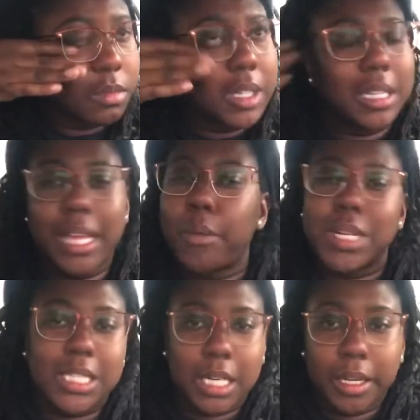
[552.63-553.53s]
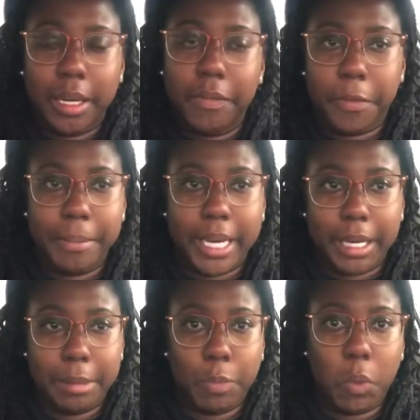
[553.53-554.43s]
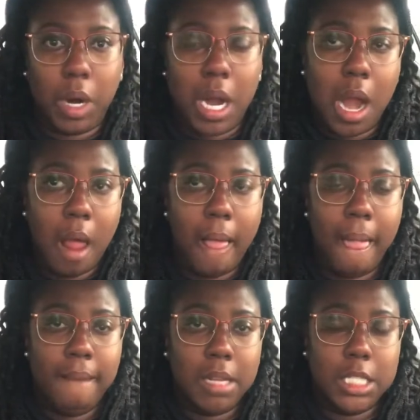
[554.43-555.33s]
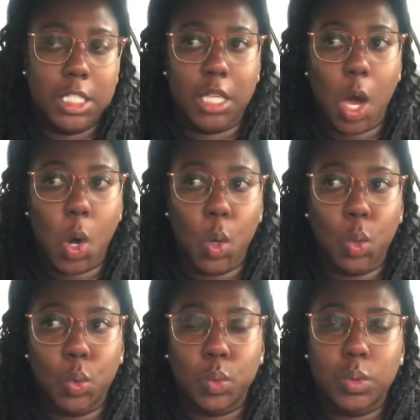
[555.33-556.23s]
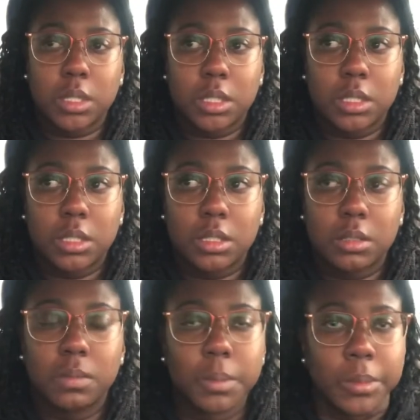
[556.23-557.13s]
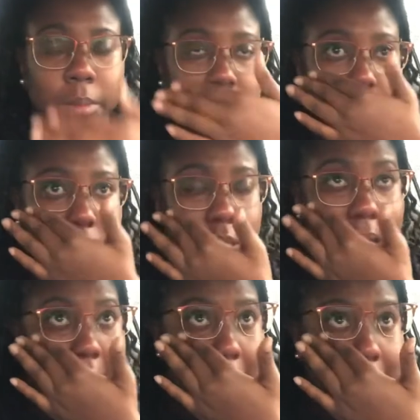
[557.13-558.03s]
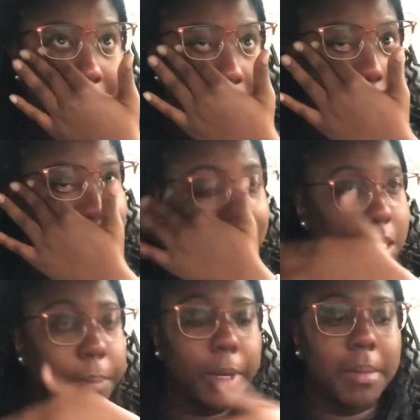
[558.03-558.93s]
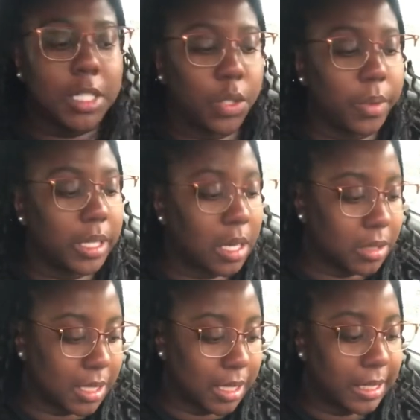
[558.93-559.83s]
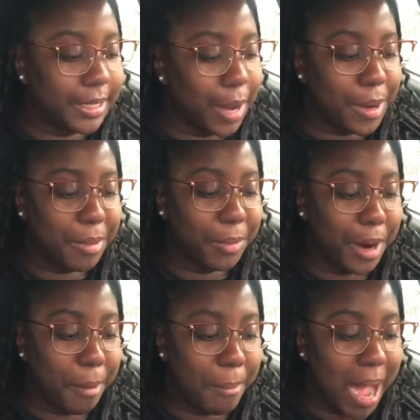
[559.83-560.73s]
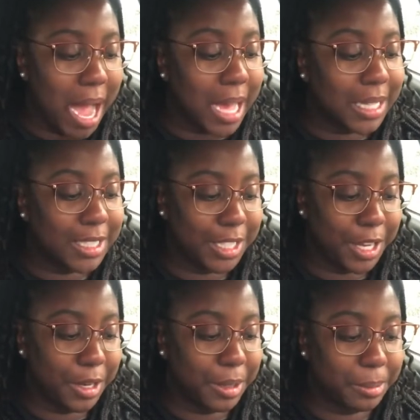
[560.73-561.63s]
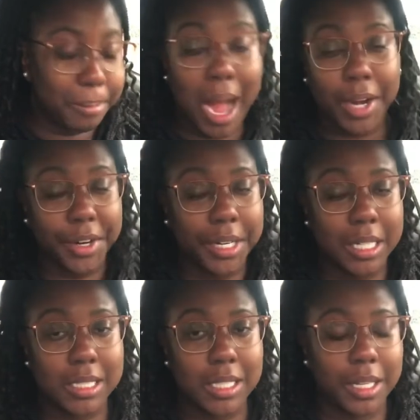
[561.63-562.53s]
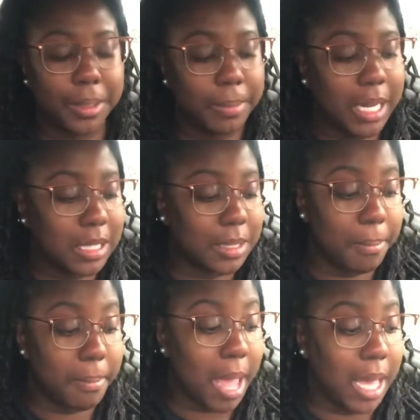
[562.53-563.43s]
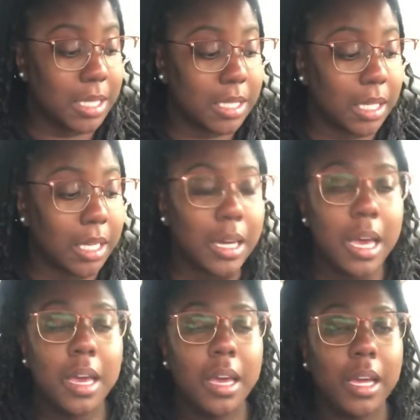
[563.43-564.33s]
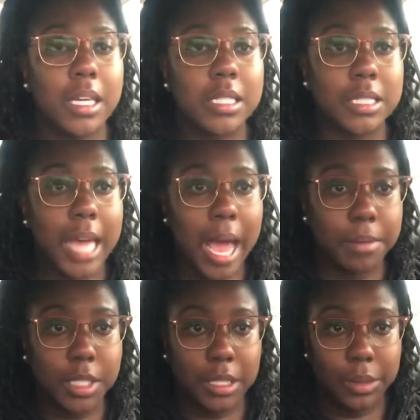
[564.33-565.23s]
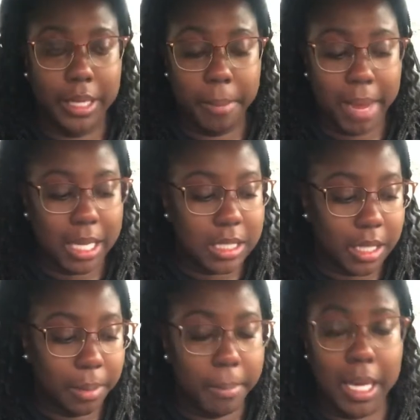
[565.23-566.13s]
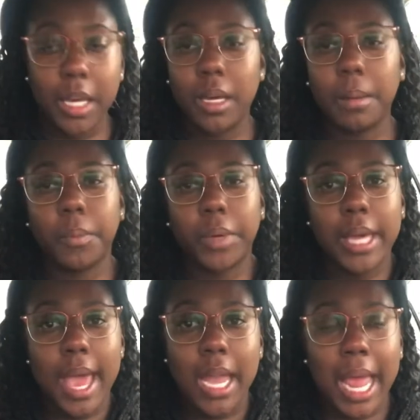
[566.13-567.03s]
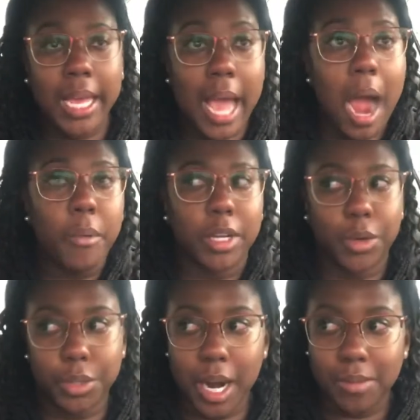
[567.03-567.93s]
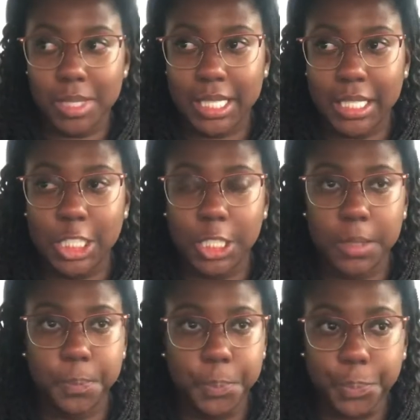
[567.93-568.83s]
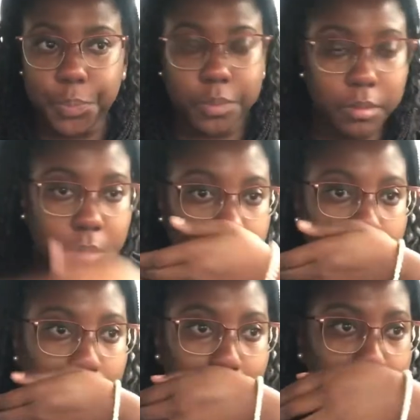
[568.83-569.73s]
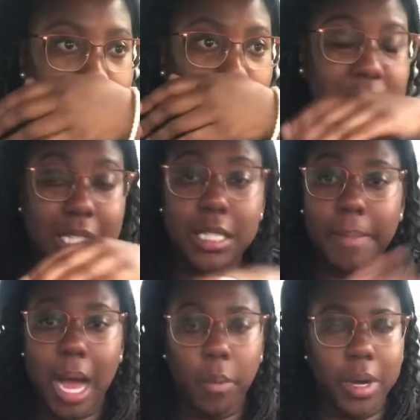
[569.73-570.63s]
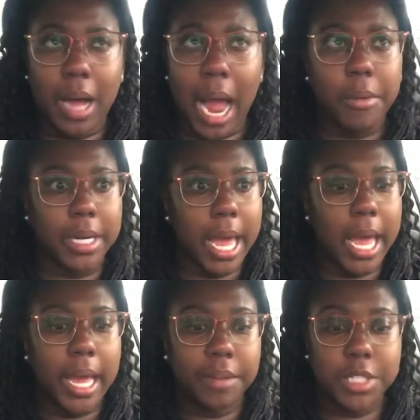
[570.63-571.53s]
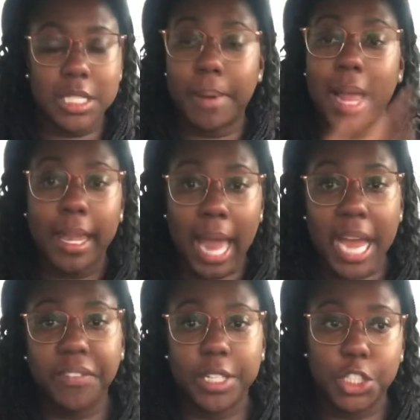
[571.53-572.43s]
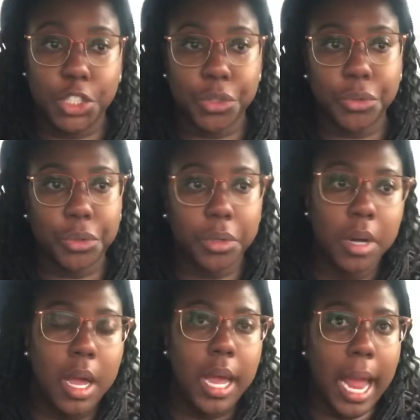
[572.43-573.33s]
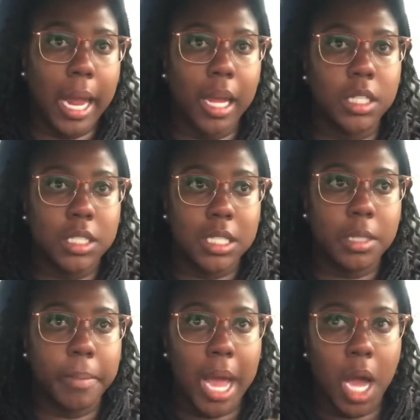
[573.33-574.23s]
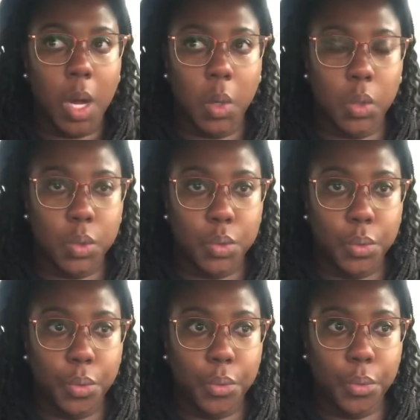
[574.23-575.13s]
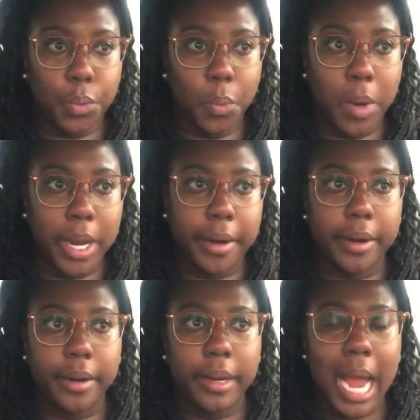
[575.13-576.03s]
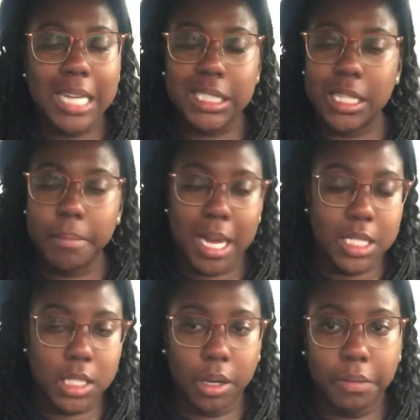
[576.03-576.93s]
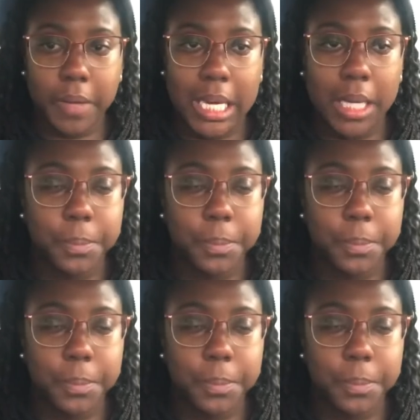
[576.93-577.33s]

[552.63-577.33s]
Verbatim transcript: that wasn't enough for me anymore. So I decided to put my two week notice in. Don't get me wrong, my GM, my current GM, he is amazing. He is absolutely amazing. Me and him, we had a hour long conversation just about well hour and a half just about life in general and just about where i see myself at